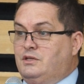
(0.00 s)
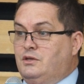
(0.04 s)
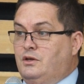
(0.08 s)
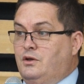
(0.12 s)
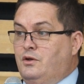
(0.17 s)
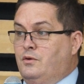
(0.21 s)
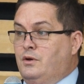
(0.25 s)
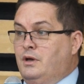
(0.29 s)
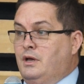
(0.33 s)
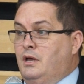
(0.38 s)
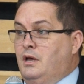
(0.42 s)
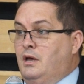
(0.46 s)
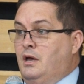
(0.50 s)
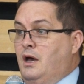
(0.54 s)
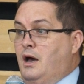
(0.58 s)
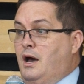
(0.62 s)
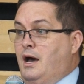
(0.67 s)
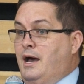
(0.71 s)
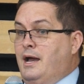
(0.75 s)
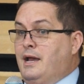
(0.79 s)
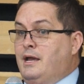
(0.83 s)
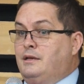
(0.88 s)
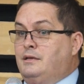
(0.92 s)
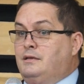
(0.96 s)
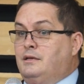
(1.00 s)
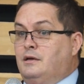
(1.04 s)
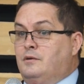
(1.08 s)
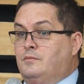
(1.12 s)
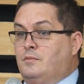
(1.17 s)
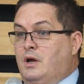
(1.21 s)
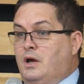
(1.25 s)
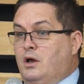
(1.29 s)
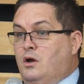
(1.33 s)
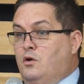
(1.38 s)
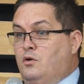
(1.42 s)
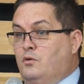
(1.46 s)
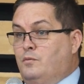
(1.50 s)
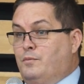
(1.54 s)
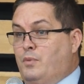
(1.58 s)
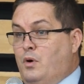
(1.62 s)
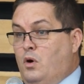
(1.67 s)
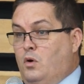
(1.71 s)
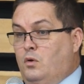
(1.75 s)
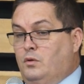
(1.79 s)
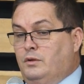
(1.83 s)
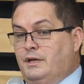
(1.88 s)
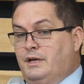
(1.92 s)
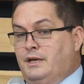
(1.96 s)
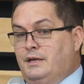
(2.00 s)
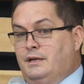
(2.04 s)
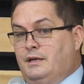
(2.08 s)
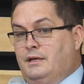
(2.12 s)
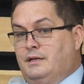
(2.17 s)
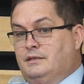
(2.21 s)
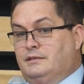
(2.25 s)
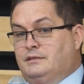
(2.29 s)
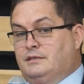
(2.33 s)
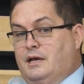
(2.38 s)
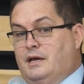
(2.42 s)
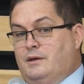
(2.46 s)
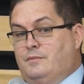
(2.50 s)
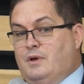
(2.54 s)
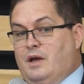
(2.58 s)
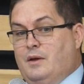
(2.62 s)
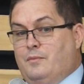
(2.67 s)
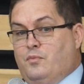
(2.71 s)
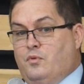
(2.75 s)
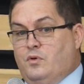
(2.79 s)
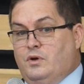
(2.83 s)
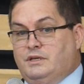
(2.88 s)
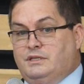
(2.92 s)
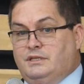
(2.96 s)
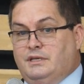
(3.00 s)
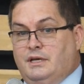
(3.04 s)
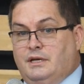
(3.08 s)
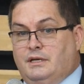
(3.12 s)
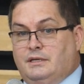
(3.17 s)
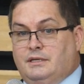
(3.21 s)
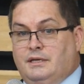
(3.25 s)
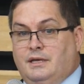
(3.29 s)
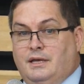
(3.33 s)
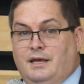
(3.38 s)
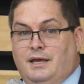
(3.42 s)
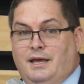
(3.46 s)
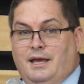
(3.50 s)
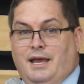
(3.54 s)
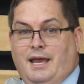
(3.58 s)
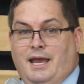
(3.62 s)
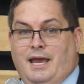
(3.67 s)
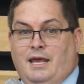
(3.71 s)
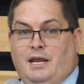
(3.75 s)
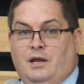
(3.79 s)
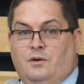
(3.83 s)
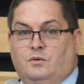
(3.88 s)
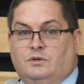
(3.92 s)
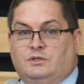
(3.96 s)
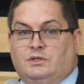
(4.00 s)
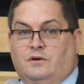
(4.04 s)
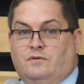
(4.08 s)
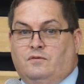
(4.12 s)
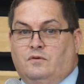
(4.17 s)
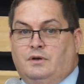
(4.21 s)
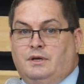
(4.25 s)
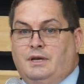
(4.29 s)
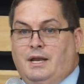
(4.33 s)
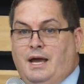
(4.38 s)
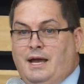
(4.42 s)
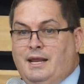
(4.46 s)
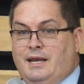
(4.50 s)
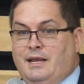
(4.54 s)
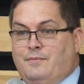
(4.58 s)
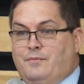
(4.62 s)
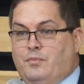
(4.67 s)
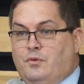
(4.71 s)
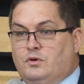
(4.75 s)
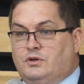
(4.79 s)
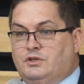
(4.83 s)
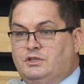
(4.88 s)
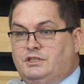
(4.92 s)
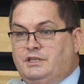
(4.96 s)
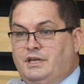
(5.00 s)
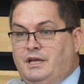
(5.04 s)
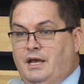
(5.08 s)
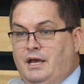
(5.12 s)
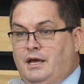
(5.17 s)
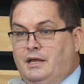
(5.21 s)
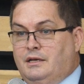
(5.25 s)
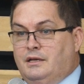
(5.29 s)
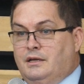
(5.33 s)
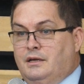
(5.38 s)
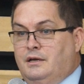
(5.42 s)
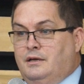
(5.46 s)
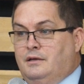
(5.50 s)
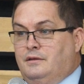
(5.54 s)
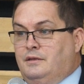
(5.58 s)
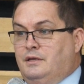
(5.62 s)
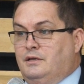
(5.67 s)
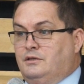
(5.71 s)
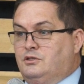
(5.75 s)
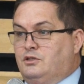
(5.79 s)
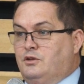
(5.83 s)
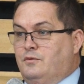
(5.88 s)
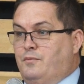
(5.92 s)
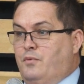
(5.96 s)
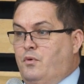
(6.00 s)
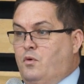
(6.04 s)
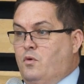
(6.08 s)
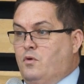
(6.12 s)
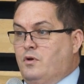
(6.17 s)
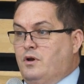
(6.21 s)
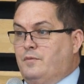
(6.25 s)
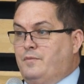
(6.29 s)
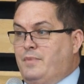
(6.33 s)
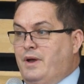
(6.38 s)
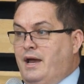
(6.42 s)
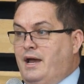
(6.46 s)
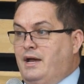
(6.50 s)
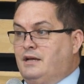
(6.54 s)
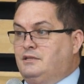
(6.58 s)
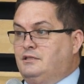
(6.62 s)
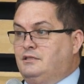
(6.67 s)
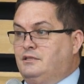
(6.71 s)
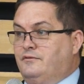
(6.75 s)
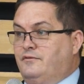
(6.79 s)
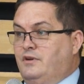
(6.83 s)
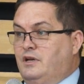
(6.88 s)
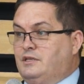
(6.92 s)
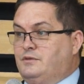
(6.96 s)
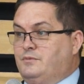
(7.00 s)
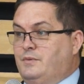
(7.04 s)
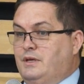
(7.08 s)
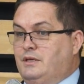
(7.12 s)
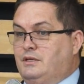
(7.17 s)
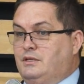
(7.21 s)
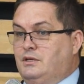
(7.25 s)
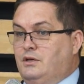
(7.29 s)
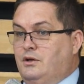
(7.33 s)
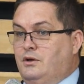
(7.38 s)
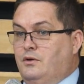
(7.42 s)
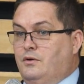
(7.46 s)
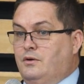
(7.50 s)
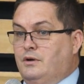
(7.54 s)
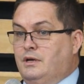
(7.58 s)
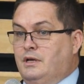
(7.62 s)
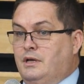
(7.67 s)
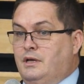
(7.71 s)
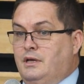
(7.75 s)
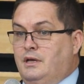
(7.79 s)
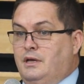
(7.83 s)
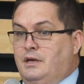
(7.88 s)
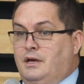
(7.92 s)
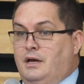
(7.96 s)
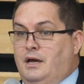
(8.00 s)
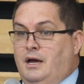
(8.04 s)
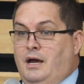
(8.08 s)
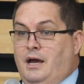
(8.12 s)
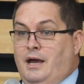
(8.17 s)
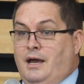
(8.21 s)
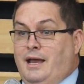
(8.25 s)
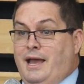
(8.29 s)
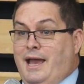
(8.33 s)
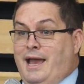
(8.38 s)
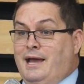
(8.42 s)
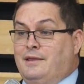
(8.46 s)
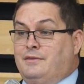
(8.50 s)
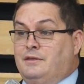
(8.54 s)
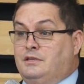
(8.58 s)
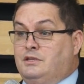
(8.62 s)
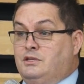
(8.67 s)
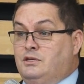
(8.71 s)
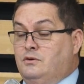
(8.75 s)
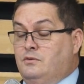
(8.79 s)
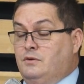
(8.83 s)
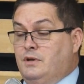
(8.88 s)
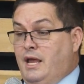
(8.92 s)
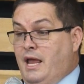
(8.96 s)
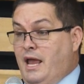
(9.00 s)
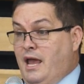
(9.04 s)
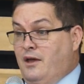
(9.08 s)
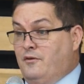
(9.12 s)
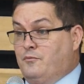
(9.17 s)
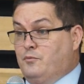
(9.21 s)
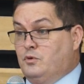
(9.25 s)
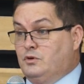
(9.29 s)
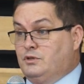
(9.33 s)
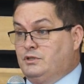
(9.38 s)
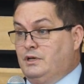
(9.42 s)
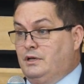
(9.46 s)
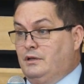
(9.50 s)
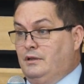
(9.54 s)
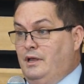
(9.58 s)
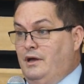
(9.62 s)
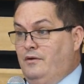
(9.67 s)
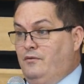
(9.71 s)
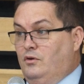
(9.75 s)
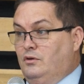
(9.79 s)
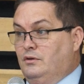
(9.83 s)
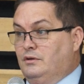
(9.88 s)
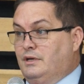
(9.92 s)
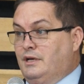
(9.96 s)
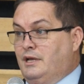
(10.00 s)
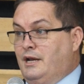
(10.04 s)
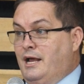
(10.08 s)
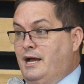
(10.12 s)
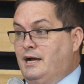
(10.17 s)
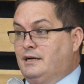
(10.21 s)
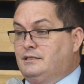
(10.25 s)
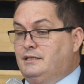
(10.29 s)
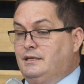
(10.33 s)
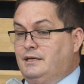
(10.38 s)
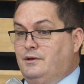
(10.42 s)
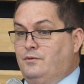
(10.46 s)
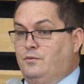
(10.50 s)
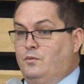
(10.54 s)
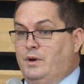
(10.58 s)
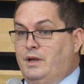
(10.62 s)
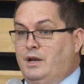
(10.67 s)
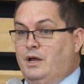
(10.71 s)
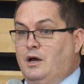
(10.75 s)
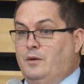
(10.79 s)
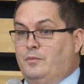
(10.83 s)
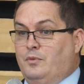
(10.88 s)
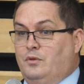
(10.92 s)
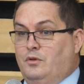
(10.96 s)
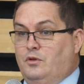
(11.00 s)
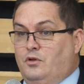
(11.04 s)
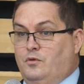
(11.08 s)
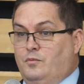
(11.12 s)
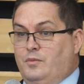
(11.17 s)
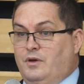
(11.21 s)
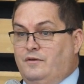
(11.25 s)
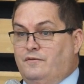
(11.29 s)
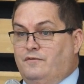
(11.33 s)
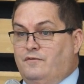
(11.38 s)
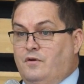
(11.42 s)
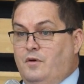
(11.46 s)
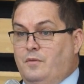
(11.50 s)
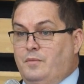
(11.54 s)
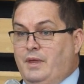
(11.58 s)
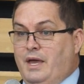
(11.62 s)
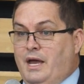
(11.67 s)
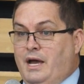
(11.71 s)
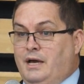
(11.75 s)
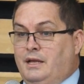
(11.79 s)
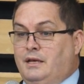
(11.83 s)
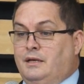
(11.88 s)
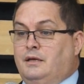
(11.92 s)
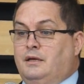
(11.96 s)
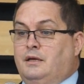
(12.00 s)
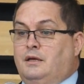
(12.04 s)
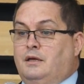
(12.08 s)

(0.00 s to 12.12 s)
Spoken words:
2. I had done my own polling inside my precinct, and it was over 90% that supported passage of SB 2 at the 2.5% level. It actually went up a little bit from that,